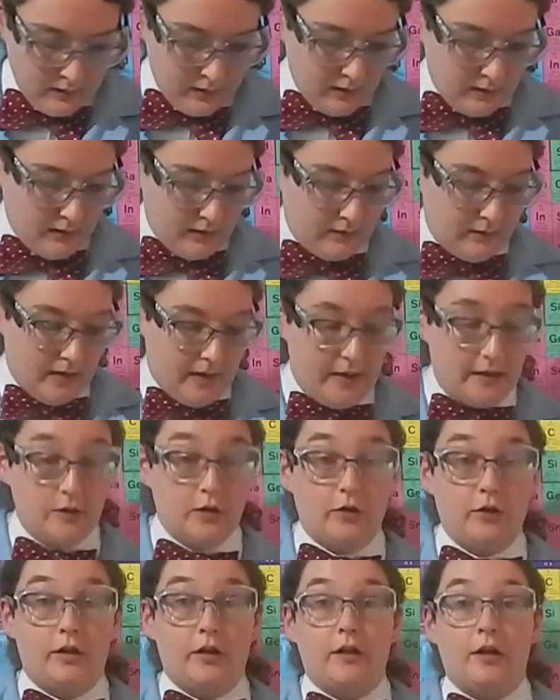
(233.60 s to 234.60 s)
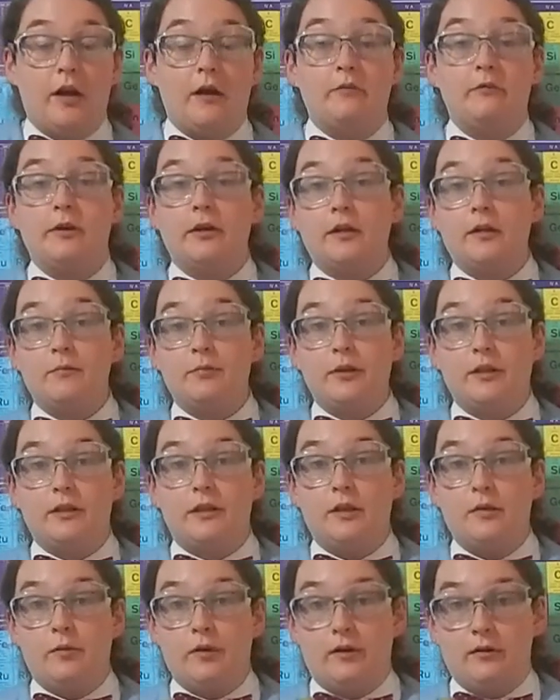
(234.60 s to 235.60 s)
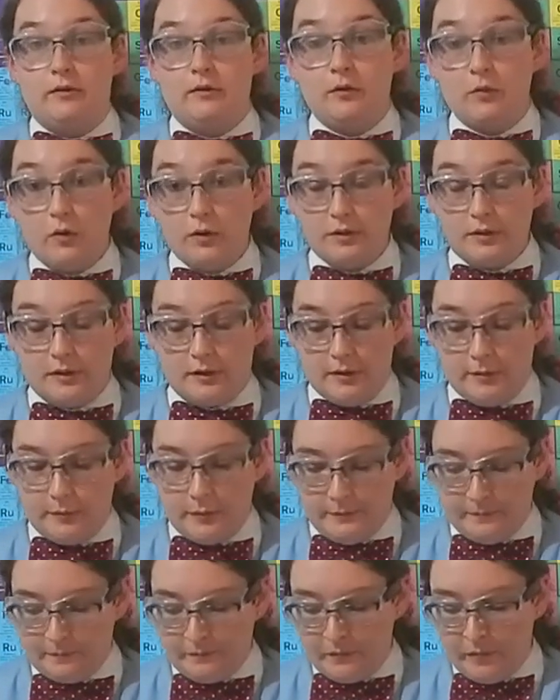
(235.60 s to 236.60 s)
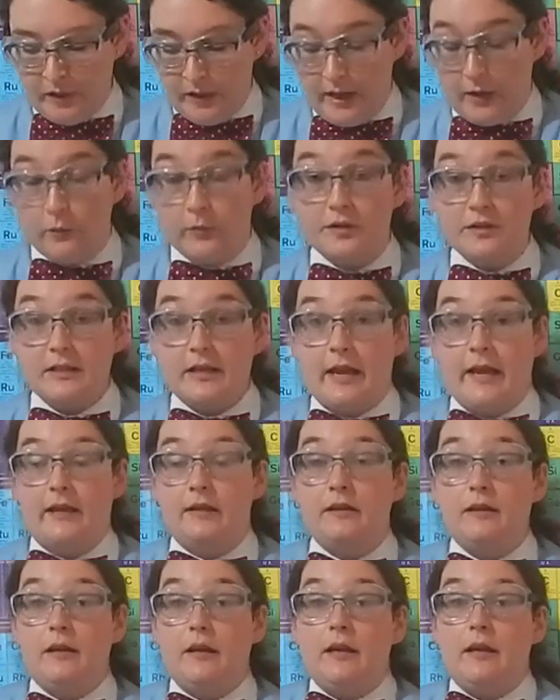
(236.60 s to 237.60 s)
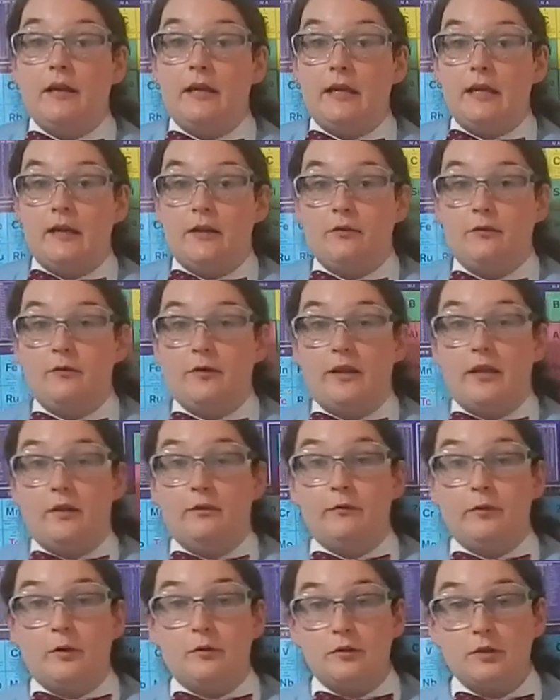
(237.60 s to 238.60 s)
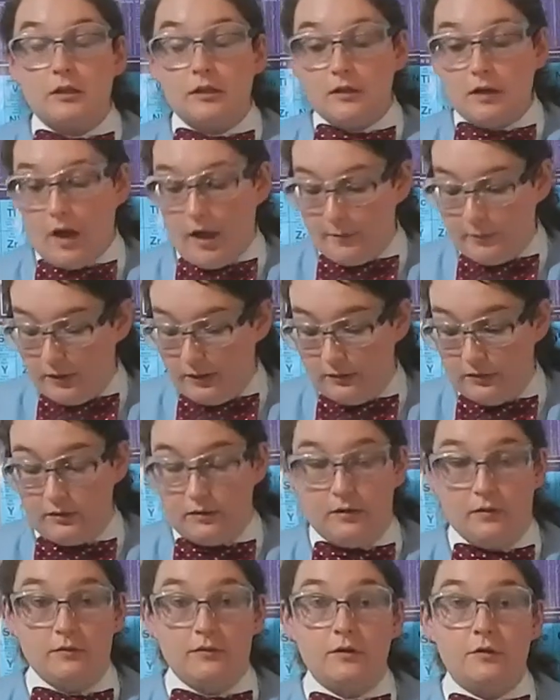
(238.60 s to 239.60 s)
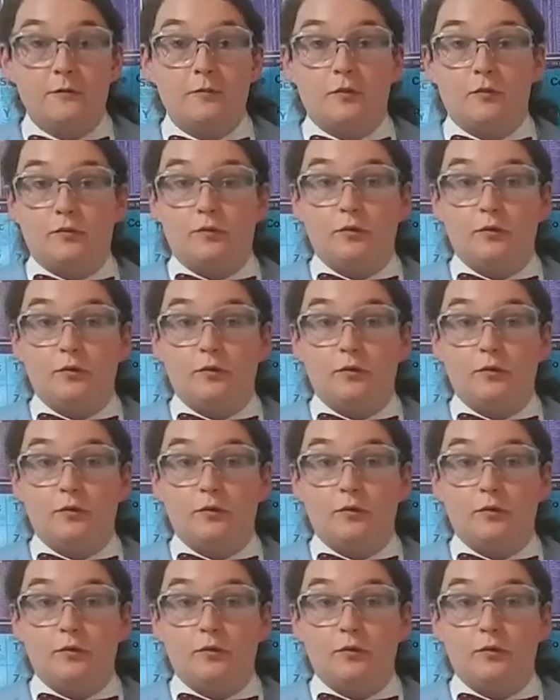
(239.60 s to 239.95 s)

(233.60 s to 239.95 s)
and then you're going to cover it completely with the corn syrup. And once again, if it floats to the top, you can just use a spoon